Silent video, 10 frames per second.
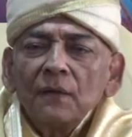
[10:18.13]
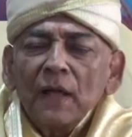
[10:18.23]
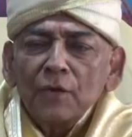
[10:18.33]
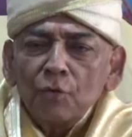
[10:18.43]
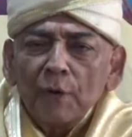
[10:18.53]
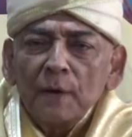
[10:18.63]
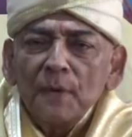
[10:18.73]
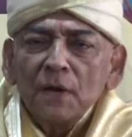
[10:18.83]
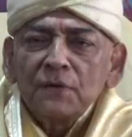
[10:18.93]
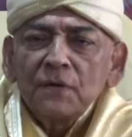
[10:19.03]
Thank you very
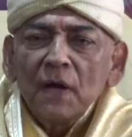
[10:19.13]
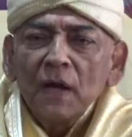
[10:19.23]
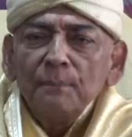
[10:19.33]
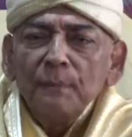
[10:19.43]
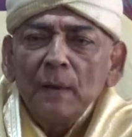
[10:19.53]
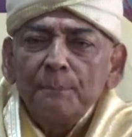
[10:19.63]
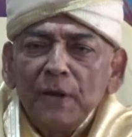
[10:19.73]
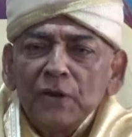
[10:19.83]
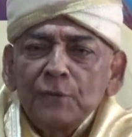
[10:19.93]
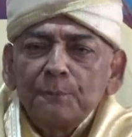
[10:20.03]
much, and may
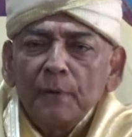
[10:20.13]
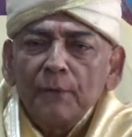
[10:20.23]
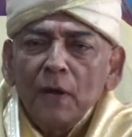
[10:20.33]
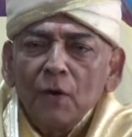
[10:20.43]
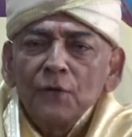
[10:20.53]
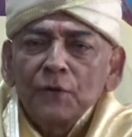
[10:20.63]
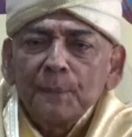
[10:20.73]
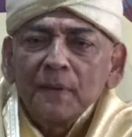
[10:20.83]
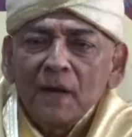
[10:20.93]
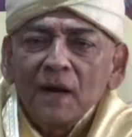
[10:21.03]
peace prevail on this
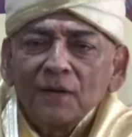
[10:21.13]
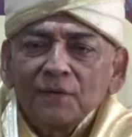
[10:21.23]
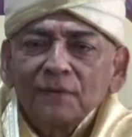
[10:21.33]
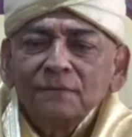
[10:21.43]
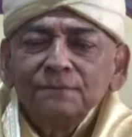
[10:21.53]
Mother Earth.